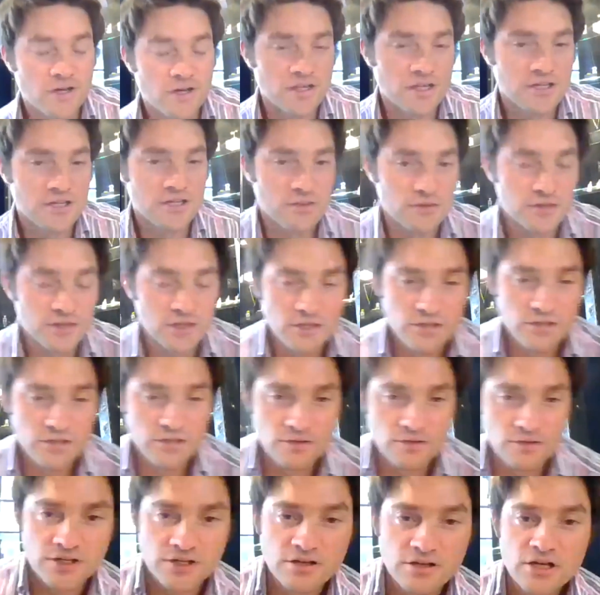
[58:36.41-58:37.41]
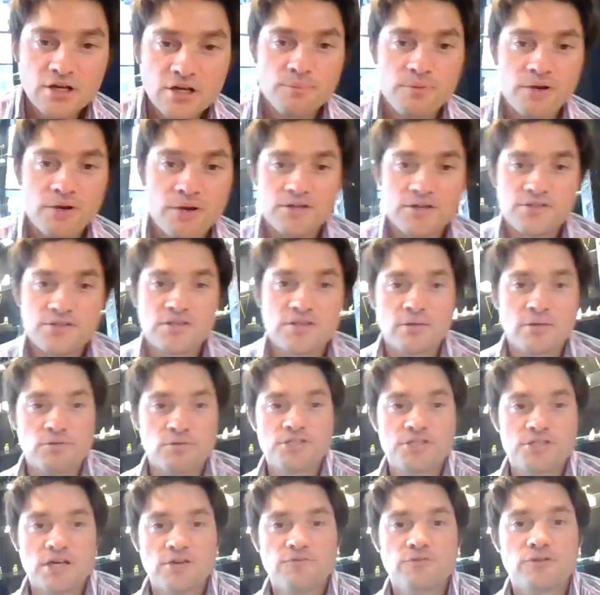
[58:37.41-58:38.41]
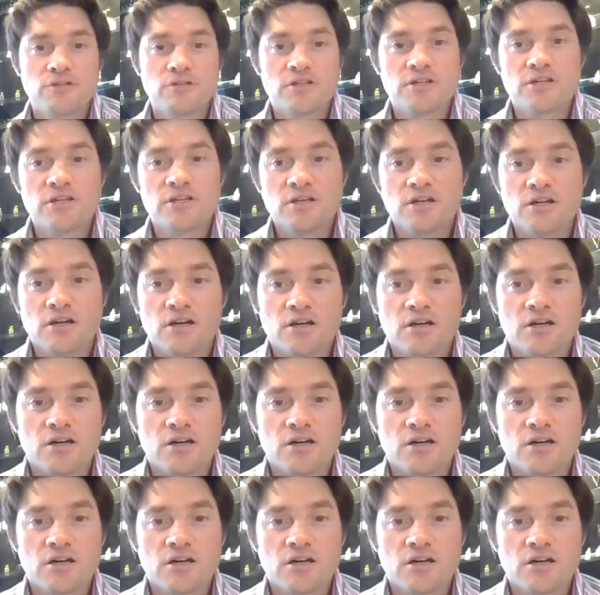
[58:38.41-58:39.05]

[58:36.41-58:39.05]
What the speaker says: They didn't think of it, but they would definitely